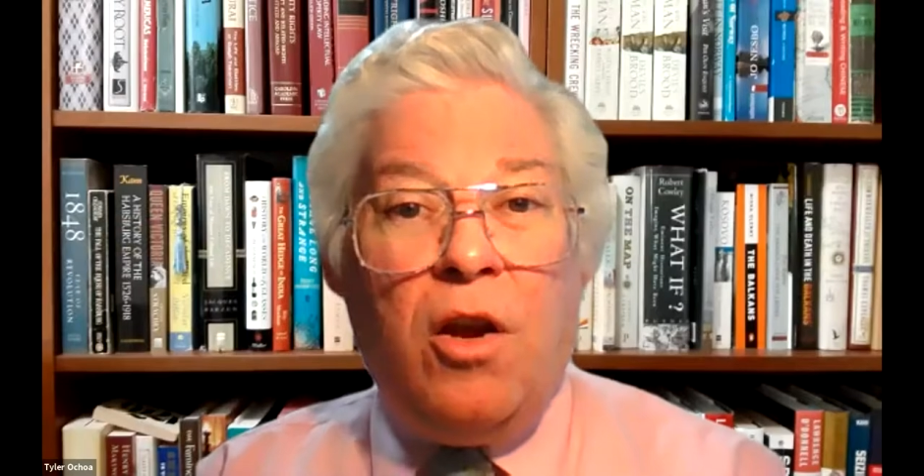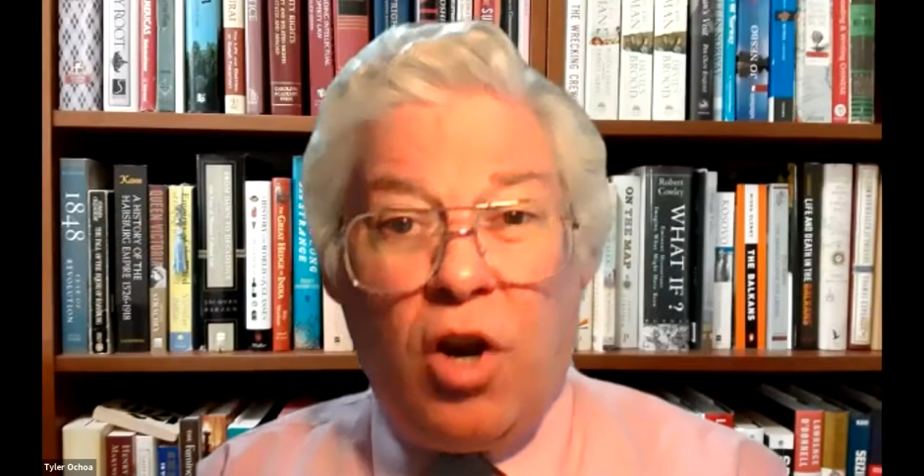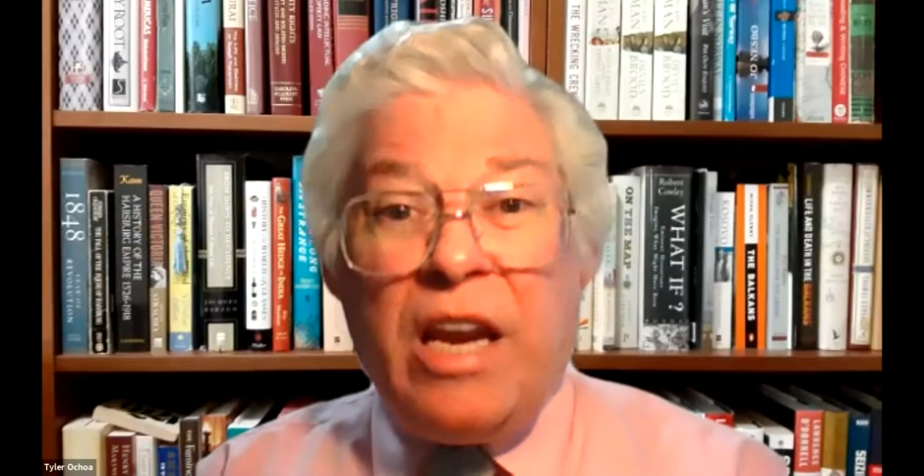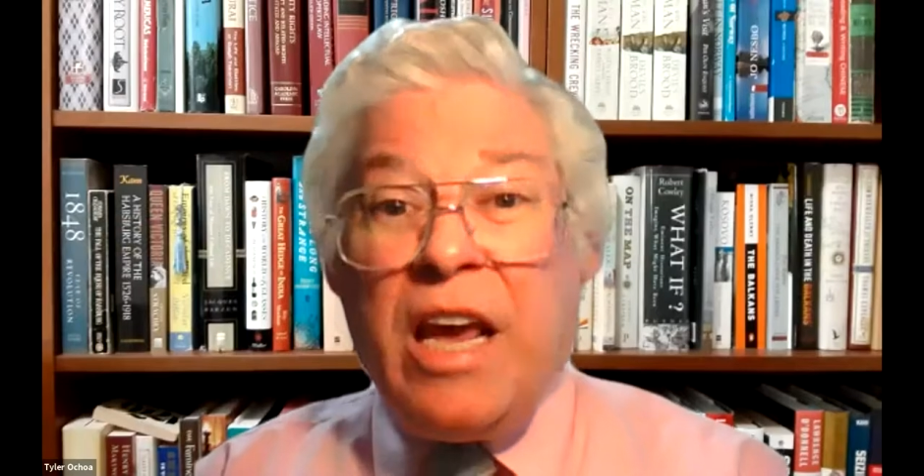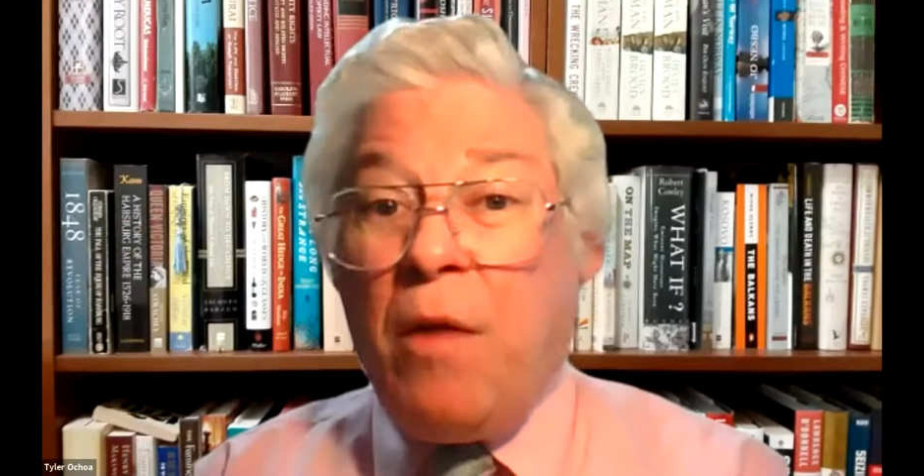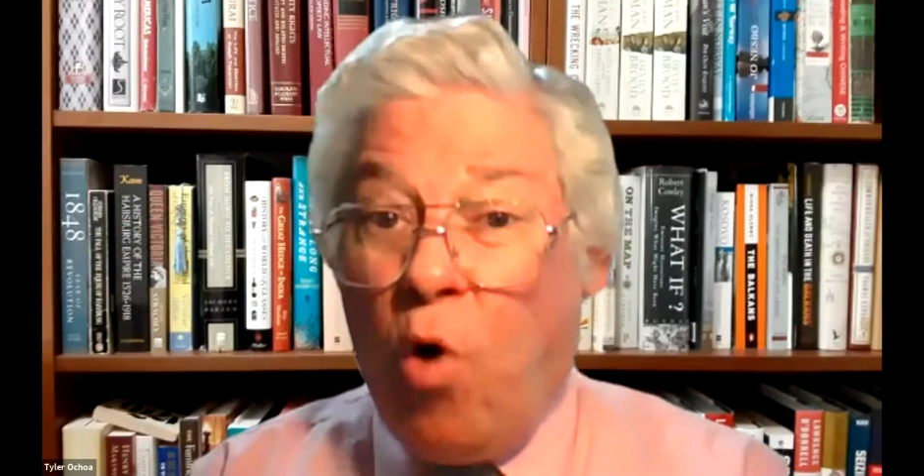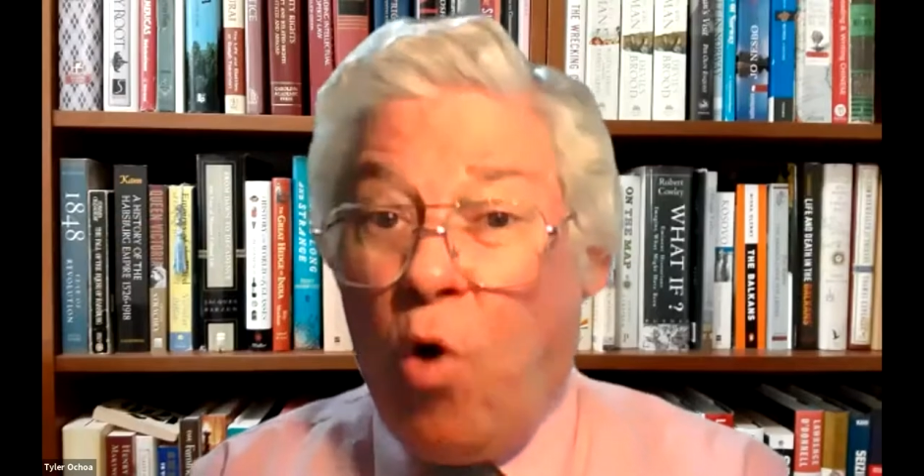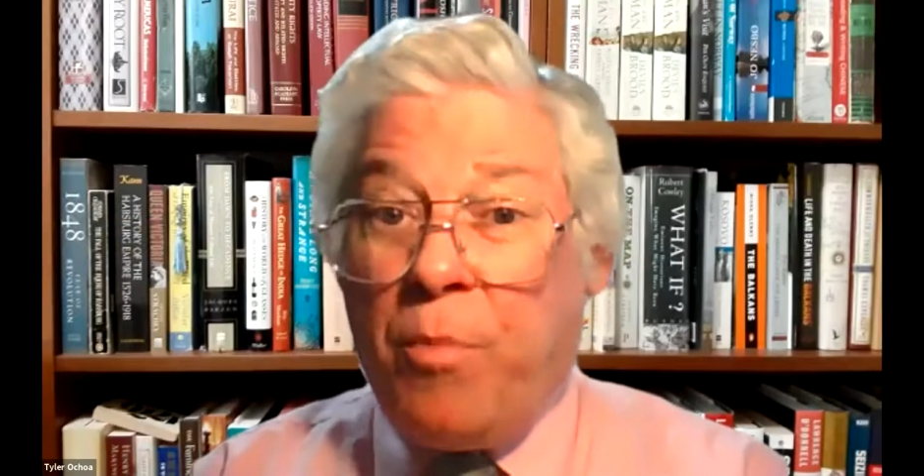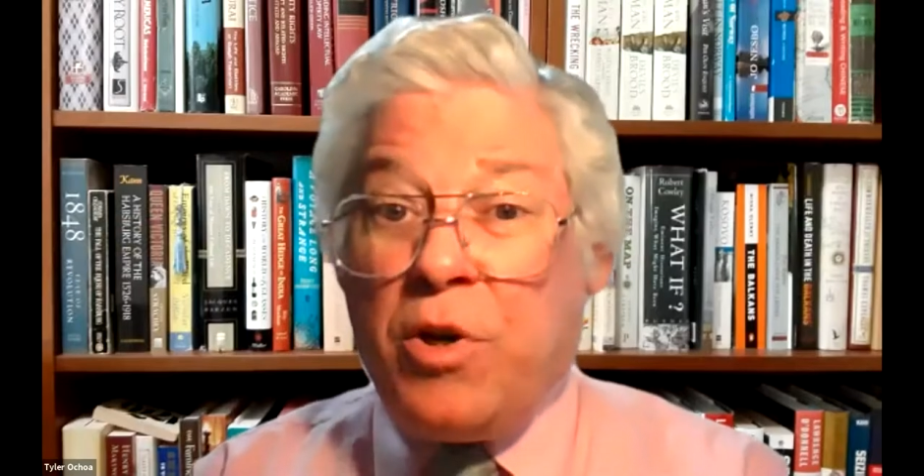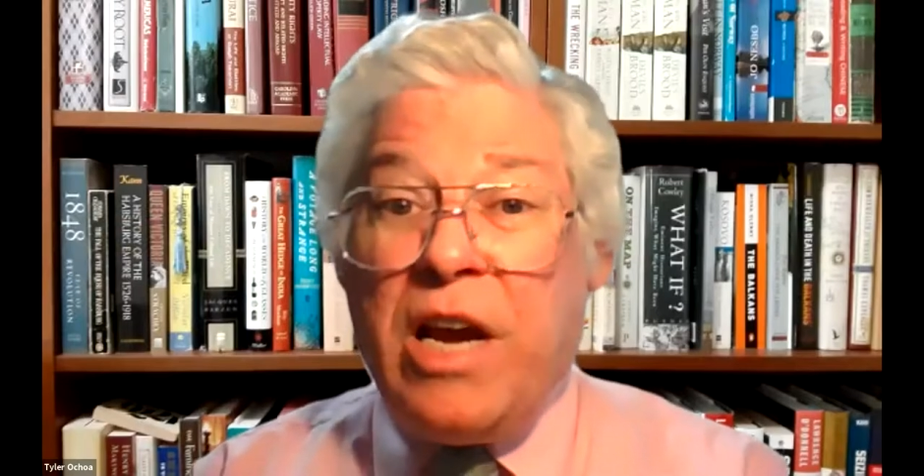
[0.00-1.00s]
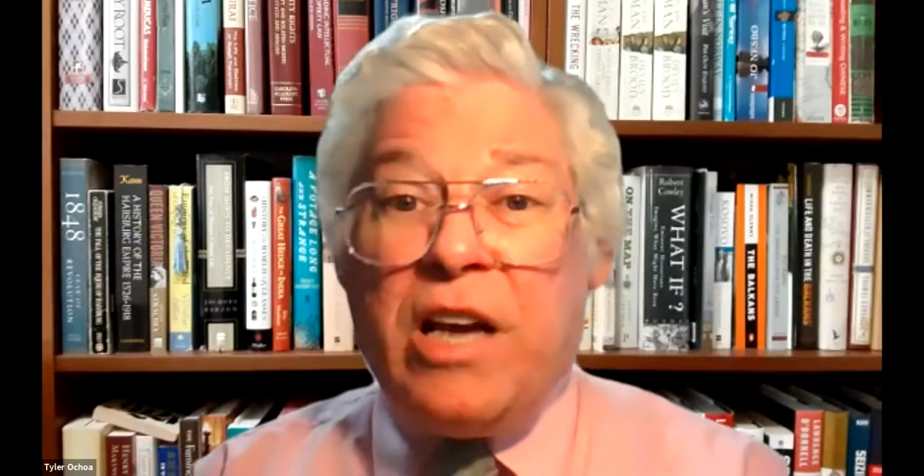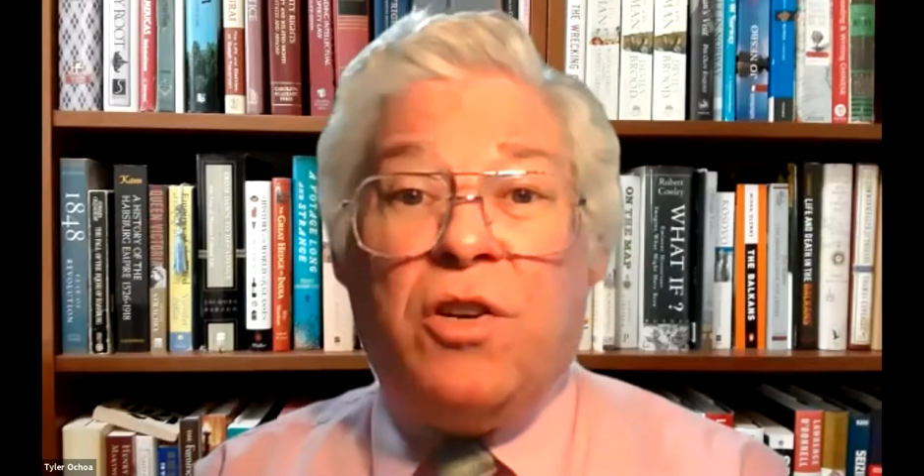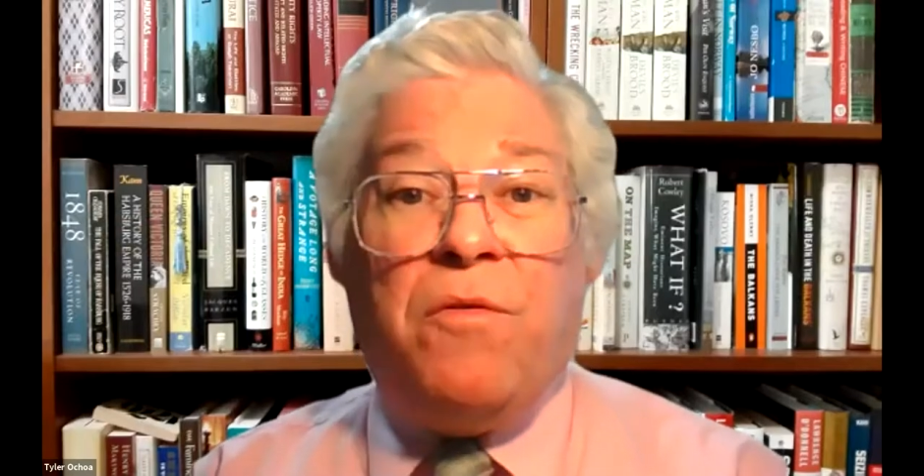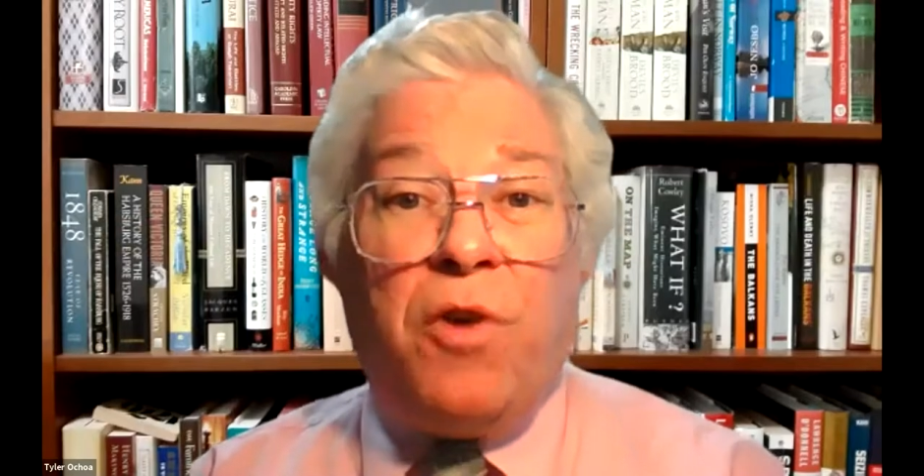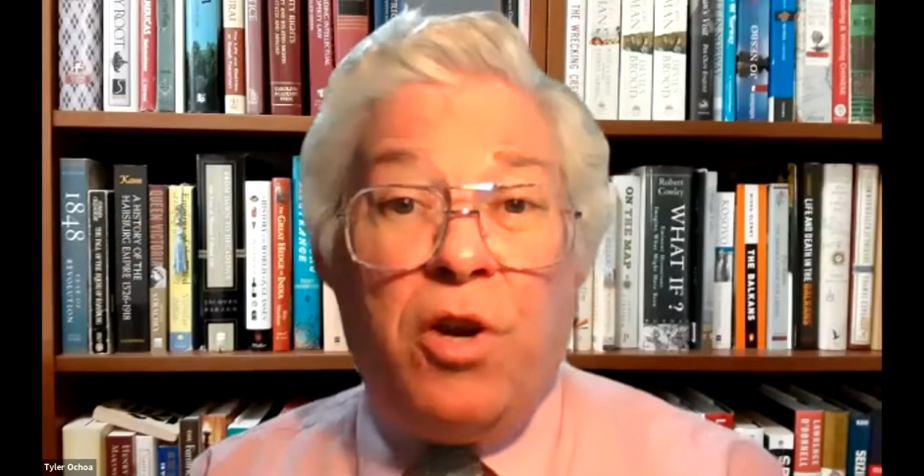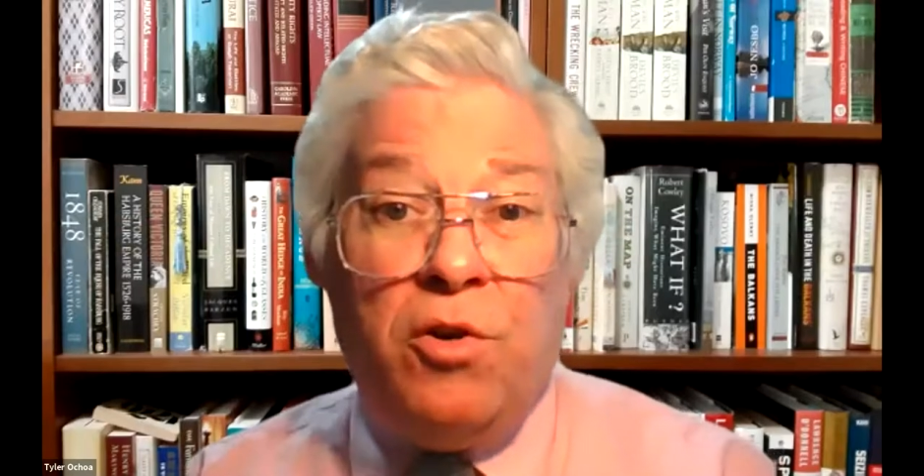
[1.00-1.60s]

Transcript: you're going to get more protection for